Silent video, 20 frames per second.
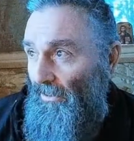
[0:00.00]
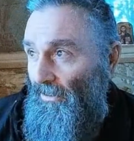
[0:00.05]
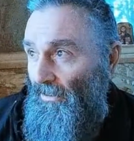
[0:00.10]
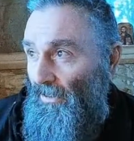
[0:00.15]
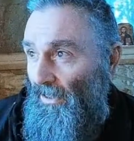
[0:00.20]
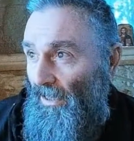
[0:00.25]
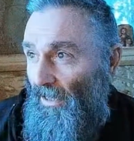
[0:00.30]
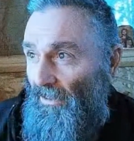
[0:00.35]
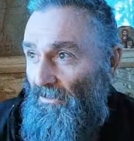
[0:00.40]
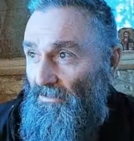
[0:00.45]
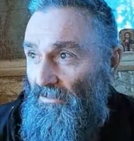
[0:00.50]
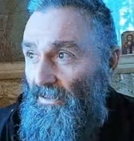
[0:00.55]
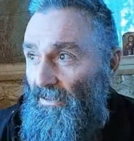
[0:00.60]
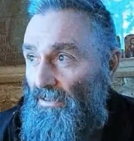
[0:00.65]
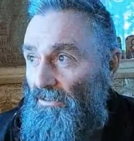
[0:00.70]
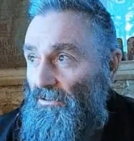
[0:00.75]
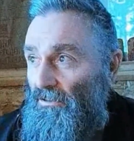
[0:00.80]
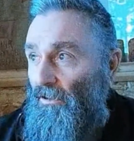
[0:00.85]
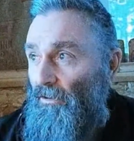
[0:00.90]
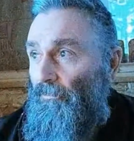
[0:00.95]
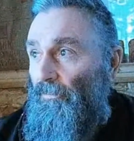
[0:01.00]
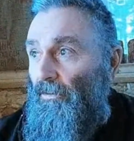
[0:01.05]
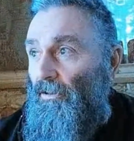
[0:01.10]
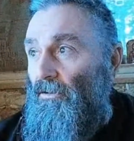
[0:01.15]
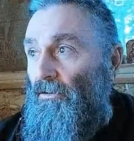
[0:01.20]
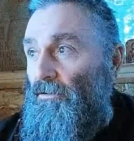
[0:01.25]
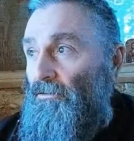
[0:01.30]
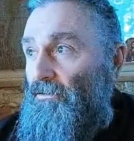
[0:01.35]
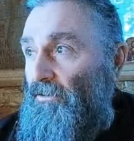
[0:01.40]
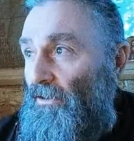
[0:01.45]
guys, and that's only
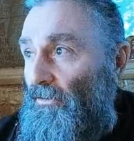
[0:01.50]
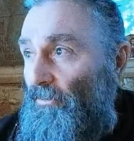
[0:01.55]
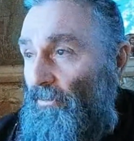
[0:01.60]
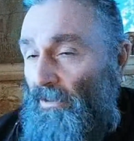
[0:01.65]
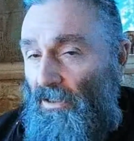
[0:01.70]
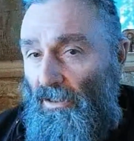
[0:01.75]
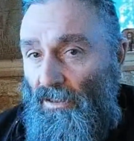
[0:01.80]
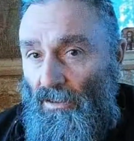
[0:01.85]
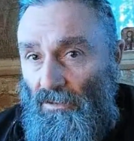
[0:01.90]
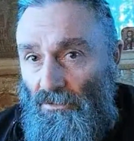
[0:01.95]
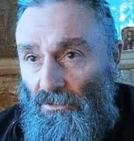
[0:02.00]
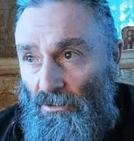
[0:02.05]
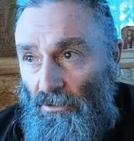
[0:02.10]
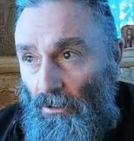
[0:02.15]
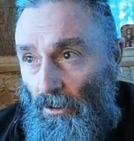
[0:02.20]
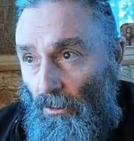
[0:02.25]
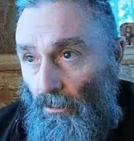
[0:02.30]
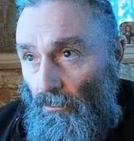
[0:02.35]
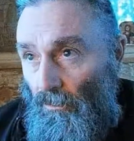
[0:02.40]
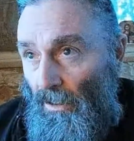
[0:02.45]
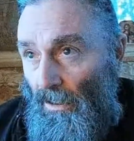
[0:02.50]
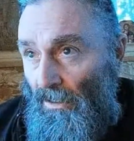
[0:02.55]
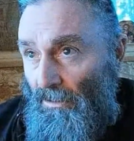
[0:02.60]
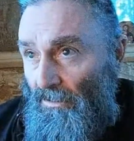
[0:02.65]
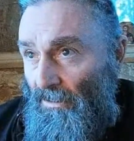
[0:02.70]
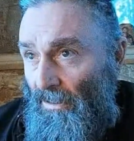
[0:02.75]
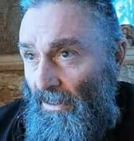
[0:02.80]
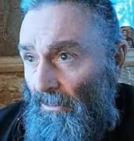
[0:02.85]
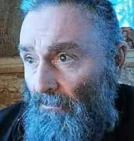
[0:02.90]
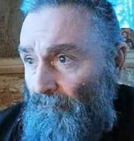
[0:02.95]
because we're getting into low light
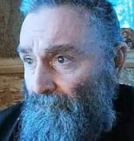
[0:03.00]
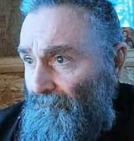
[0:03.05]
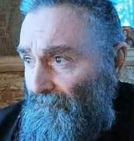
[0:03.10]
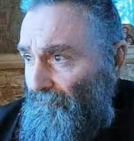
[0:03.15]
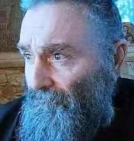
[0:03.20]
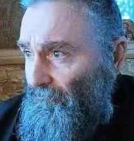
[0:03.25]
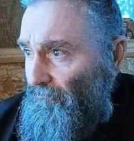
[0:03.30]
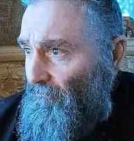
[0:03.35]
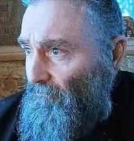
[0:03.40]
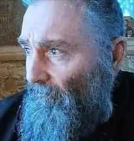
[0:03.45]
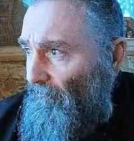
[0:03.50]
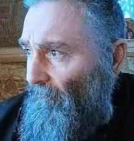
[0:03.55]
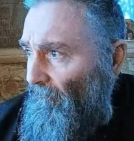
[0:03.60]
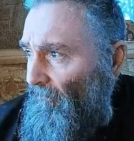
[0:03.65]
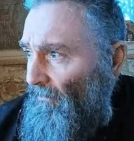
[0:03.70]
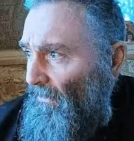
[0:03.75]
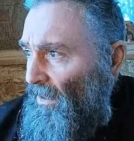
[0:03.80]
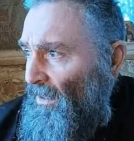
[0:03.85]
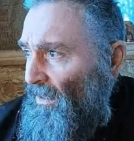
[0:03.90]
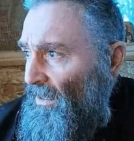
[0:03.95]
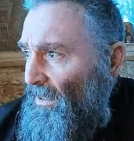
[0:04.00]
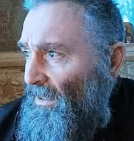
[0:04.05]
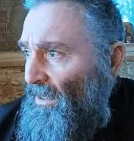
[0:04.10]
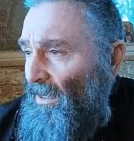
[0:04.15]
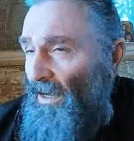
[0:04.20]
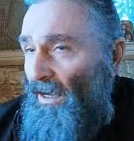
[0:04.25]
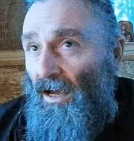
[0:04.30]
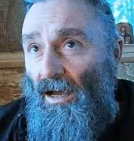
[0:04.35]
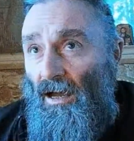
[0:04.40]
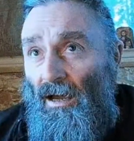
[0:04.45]
now.
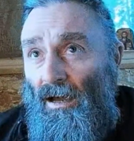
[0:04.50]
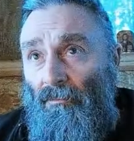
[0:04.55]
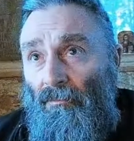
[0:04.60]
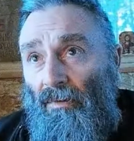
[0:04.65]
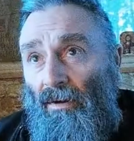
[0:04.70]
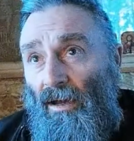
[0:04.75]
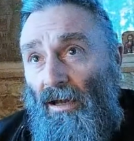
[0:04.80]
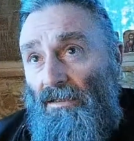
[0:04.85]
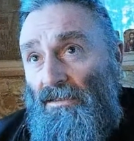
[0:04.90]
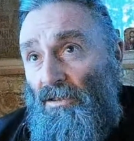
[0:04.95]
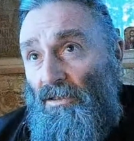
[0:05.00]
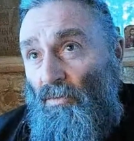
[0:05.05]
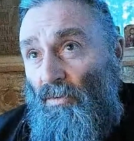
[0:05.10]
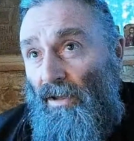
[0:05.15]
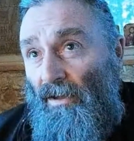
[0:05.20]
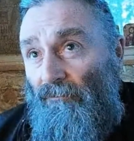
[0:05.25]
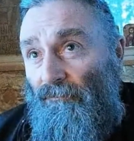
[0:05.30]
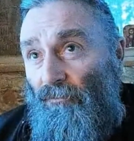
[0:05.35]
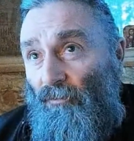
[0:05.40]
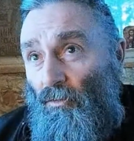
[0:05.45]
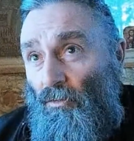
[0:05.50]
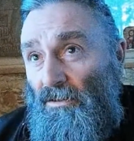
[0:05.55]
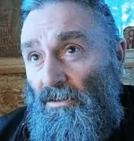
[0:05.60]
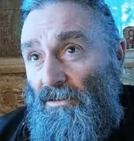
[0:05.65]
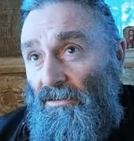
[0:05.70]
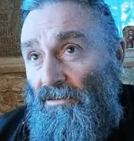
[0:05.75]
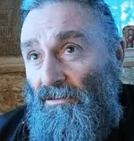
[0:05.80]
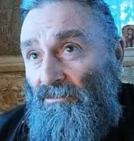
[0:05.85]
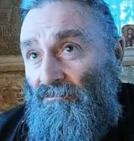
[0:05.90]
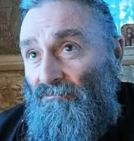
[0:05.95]
I see we have
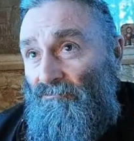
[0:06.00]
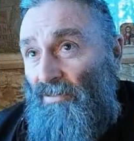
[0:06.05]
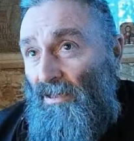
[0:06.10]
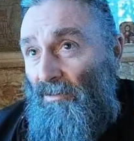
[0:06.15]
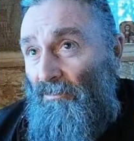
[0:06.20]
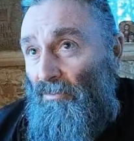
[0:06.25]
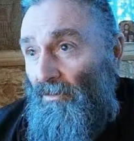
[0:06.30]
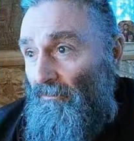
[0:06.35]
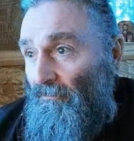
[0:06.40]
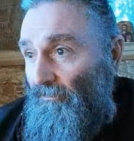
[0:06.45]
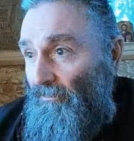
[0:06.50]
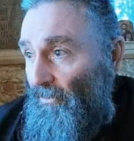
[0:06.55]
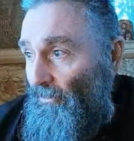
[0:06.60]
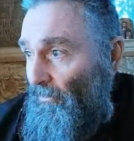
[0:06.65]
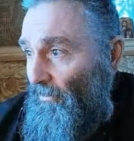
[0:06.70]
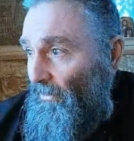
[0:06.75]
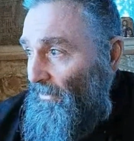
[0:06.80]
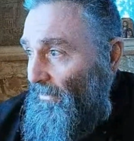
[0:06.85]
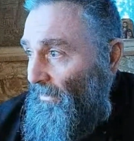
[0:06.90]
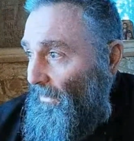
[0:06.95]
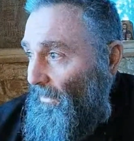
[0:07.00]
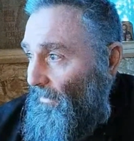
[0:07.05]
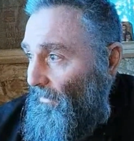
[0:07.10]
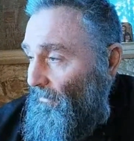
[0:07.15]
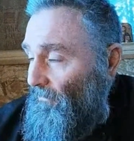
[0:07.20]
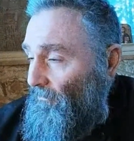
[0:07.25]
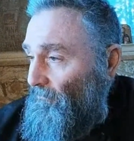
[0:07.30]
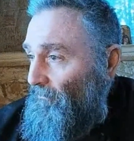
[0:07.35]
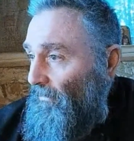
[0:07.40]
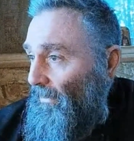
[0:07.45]
14 people viewing
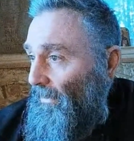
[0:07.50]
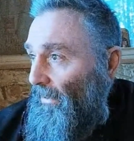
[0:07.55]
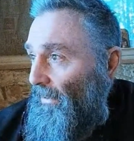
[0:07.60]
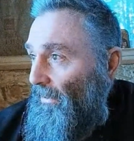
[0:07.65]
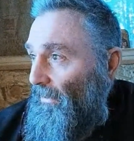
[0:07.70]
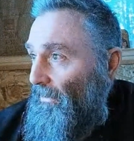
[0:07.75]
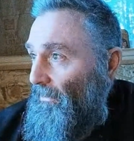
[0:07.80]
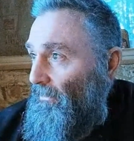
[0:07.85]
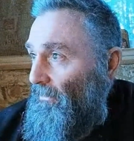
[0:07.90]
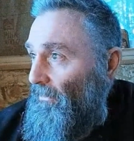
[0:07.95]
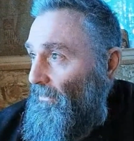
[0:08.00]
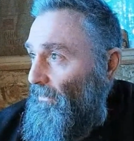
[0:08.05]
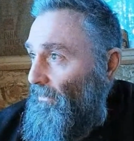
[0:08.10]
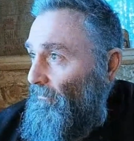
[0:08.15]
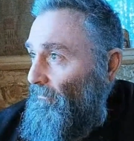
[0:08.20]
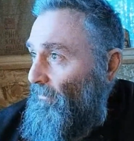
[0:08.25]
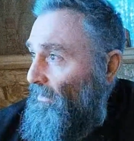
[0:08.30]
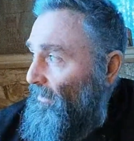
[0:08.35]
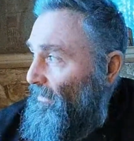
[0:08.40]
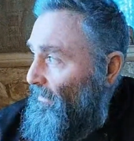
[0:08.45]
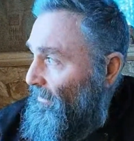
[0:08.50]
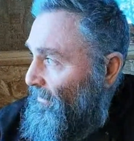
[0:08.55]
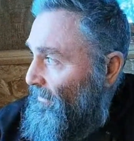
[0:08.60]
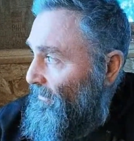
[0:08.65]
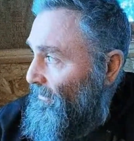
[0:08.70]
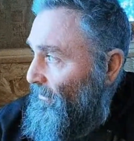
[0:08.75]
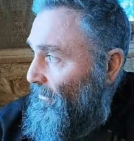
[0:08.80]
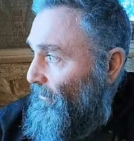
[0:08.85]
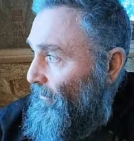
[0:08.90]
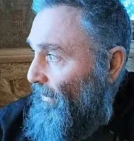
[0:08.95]
now, and
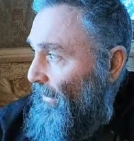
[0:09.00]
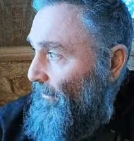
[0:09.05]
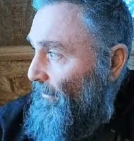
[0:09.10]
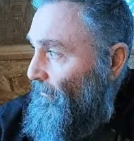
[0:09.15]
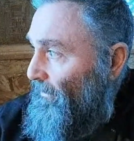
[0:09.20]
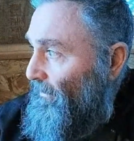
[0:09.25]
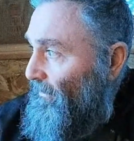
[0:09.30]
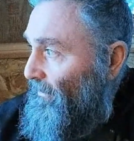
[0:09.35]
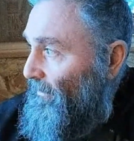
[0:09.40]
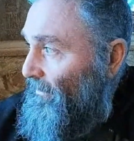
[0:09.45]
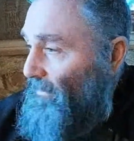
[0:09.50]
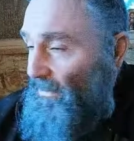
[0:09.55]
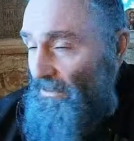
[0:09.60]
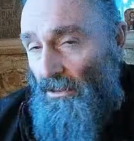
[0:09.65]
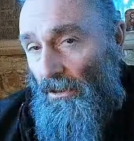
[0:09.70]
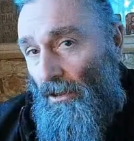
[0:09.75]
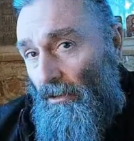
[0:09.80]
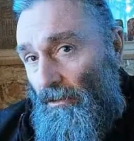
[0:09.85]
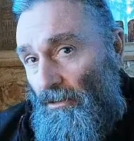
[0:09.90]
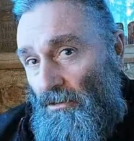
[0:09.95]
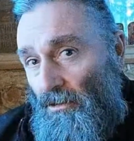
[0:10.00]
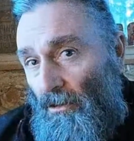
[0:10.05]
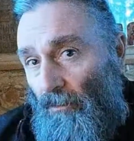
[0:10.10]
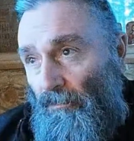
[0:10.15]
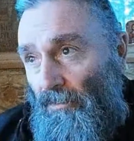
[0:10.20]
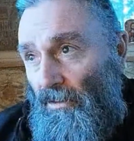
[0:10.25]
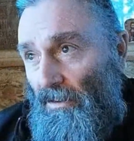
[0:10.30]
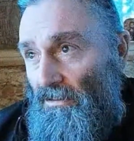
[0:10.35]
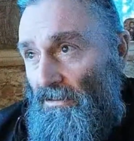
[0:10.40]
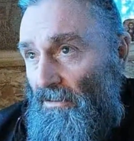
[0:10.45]
maybe there's a lot of
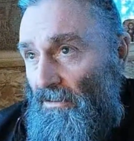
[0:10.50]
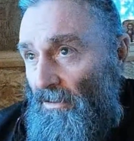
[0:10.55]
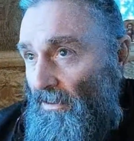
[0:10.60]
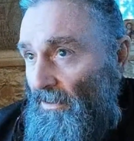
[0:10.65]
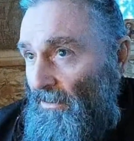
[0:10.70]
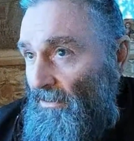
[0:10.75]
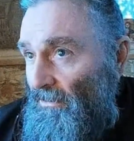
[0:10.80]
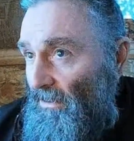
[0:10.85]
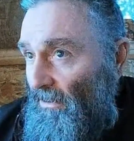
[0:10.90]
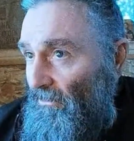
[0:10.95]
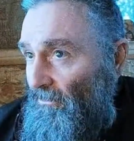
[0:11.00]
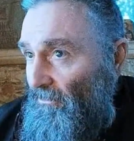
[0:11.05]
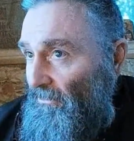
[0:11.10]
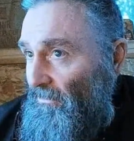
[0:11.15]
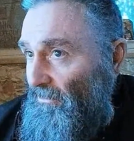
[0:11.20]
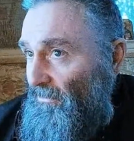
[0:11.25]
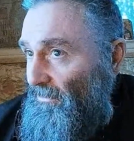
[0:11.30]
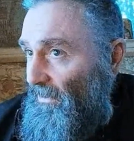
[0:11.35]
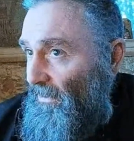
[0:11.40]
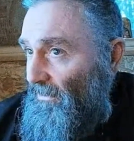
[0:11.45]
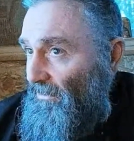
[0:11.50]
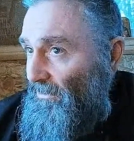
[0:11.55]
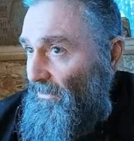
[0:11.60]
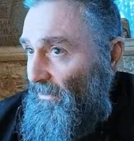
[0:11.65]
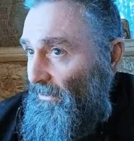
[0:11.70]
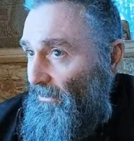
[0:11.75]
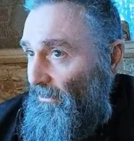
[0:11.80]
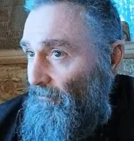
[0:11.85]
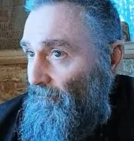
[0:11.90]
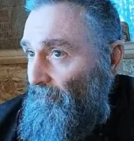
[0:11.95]
topics and things I could discuss
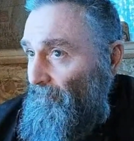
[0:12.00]
here.